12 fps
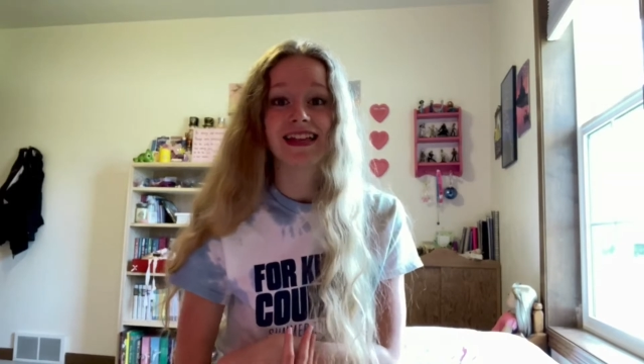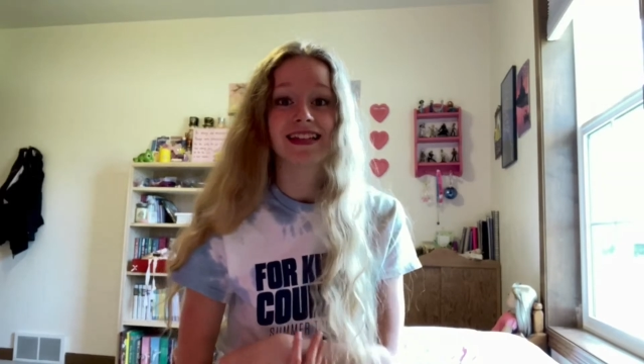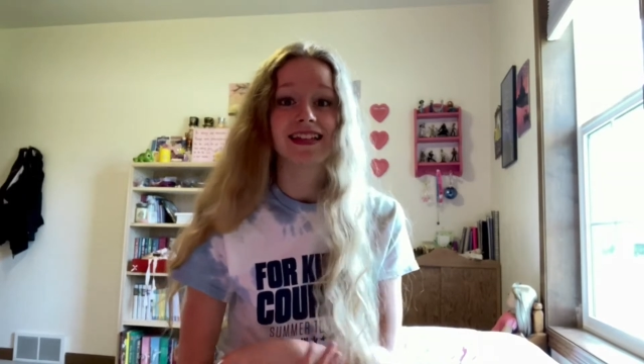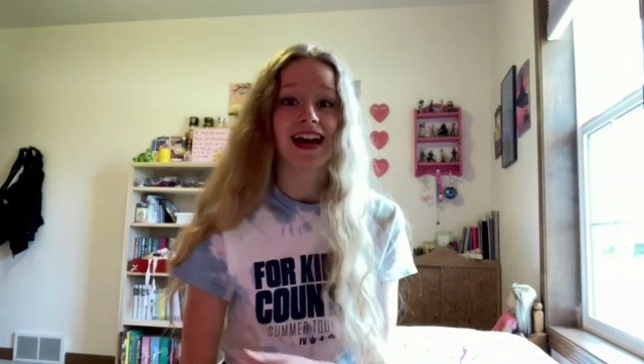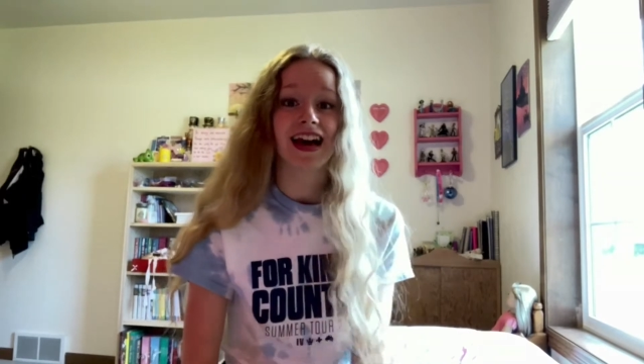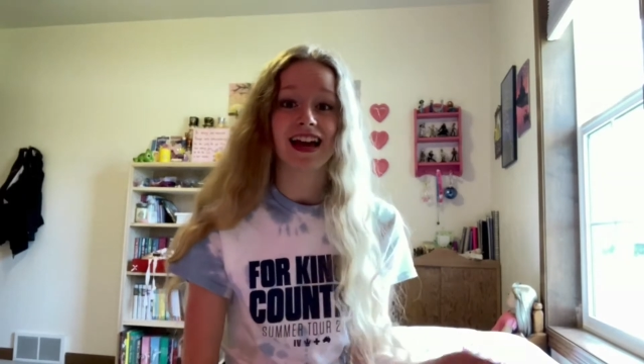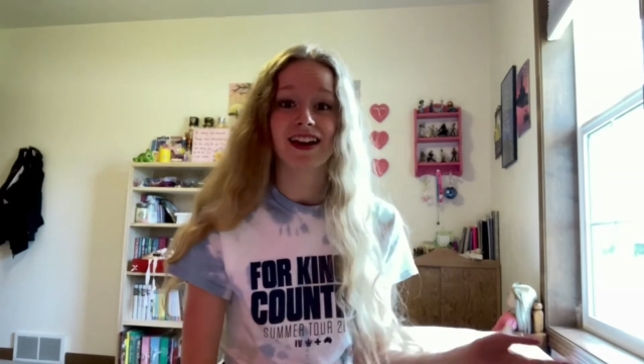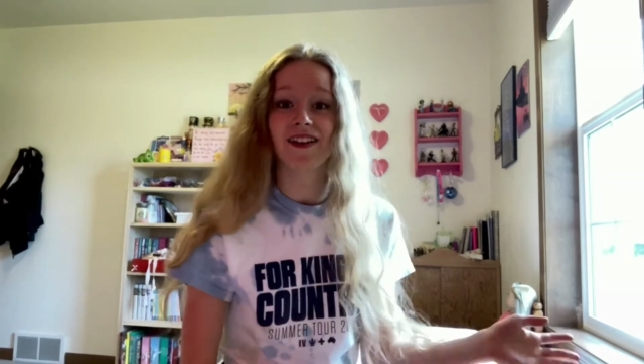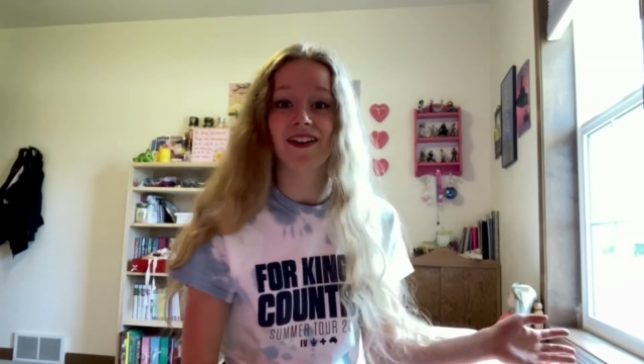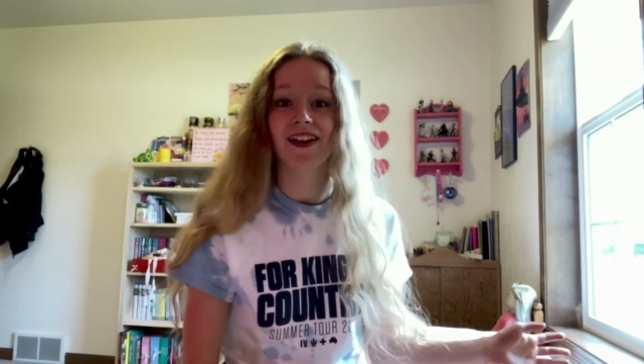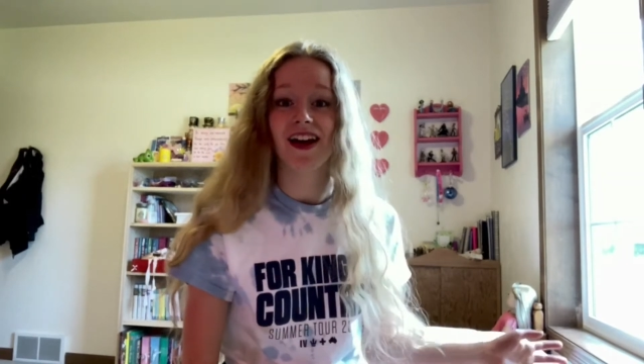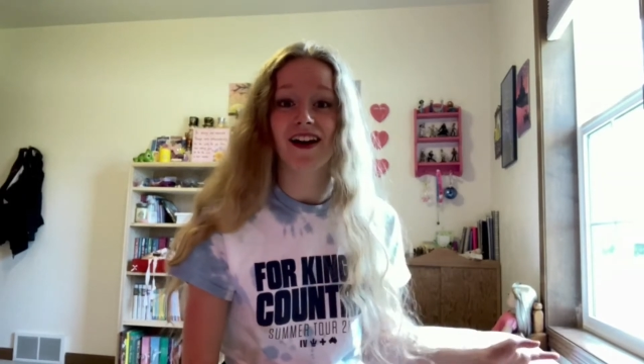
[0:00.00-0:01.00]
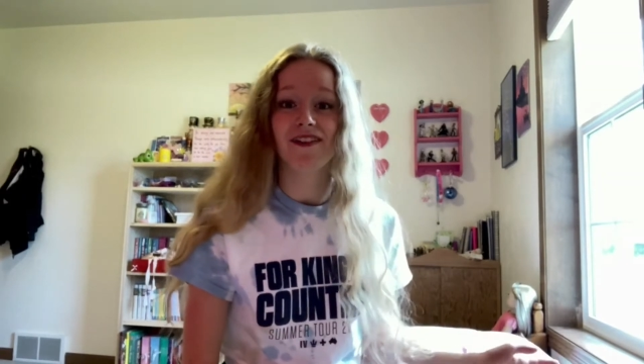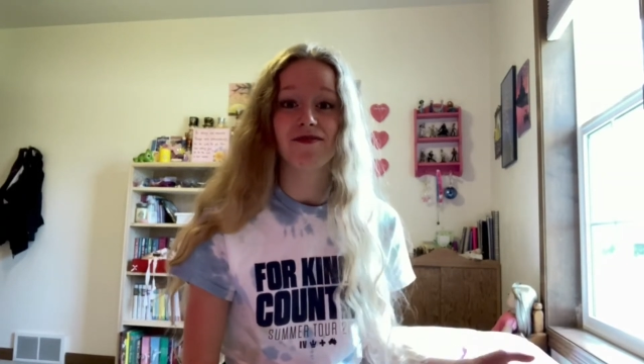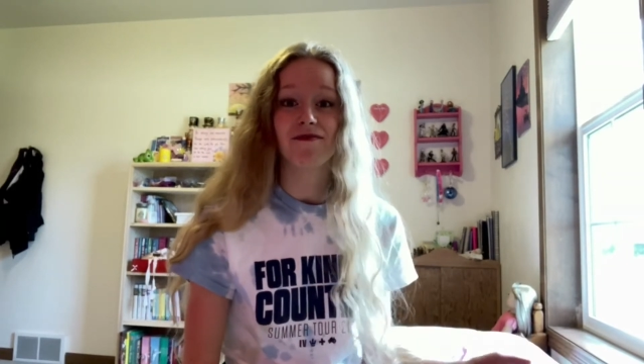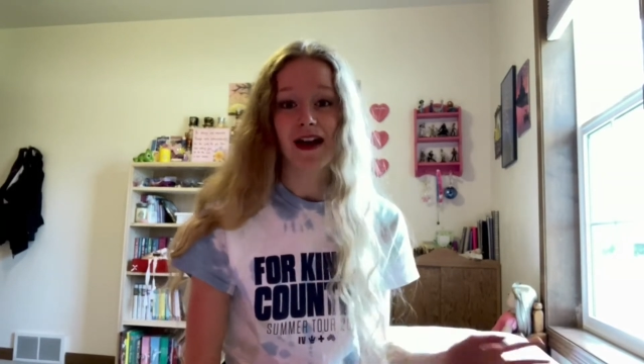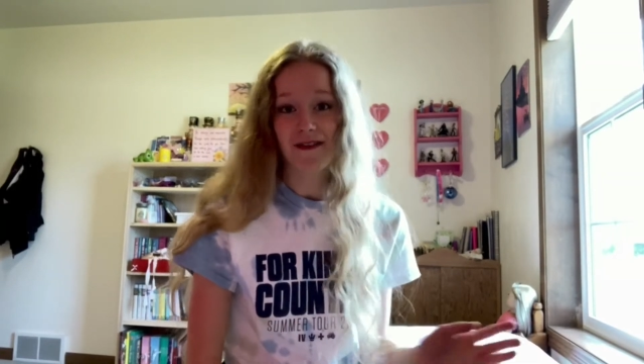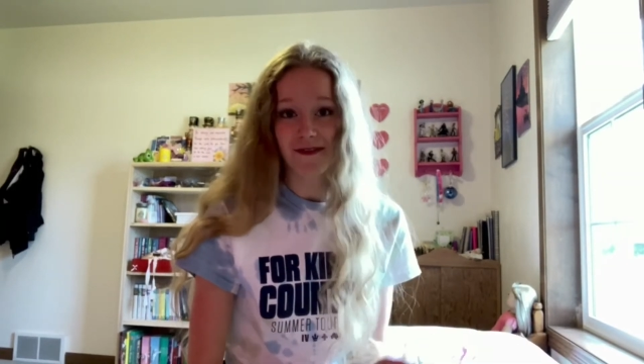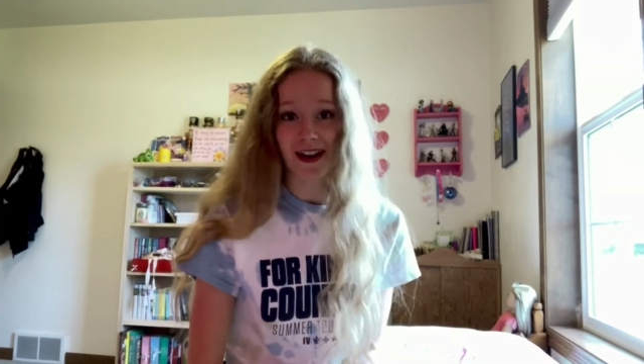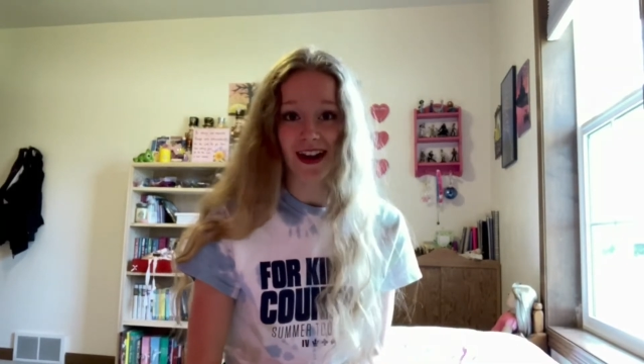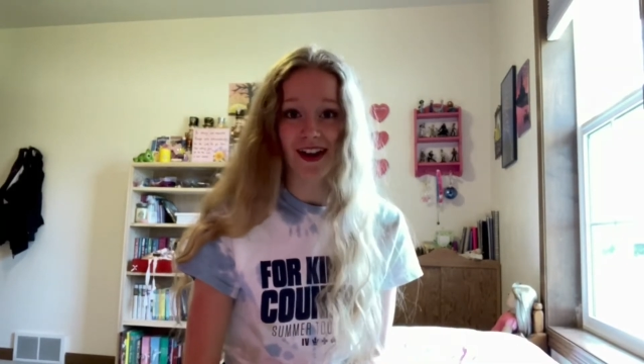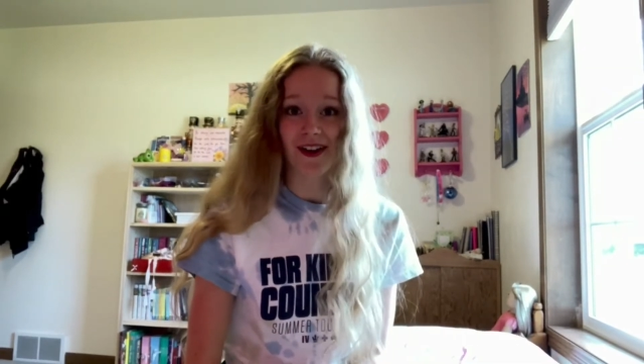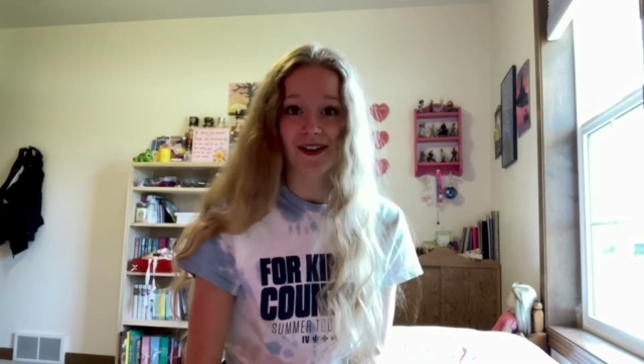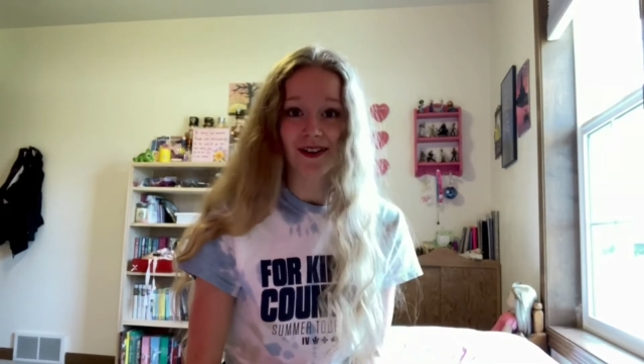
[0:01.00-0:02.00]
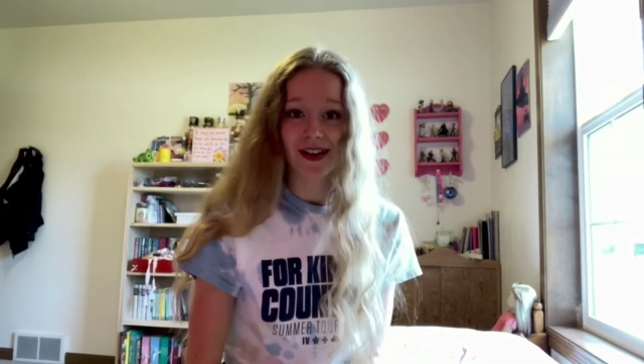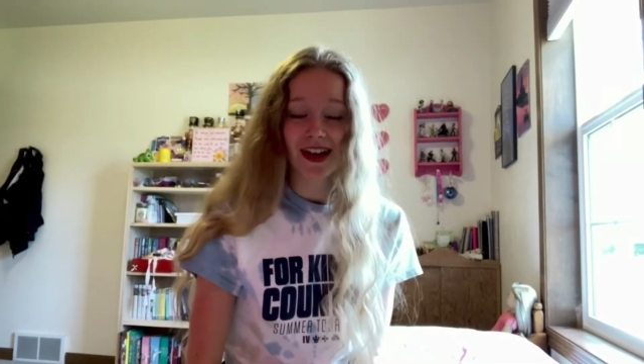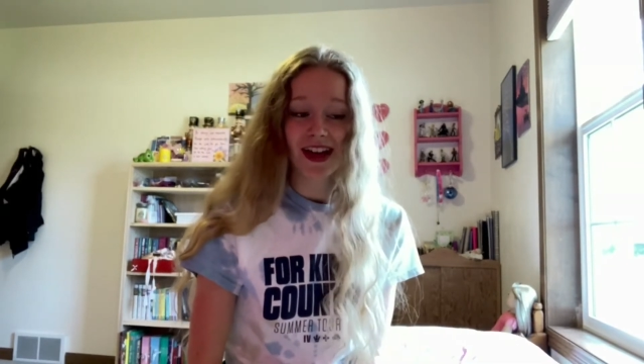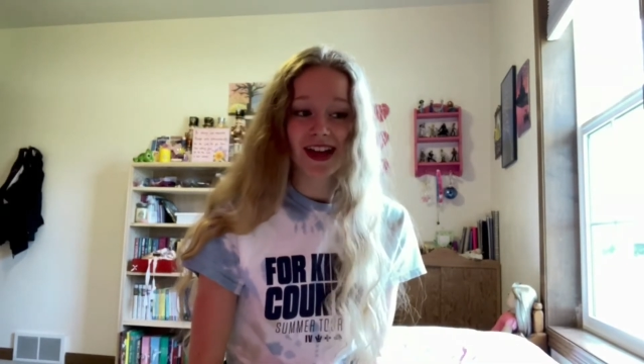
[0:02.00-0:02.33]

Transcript: the title of my video.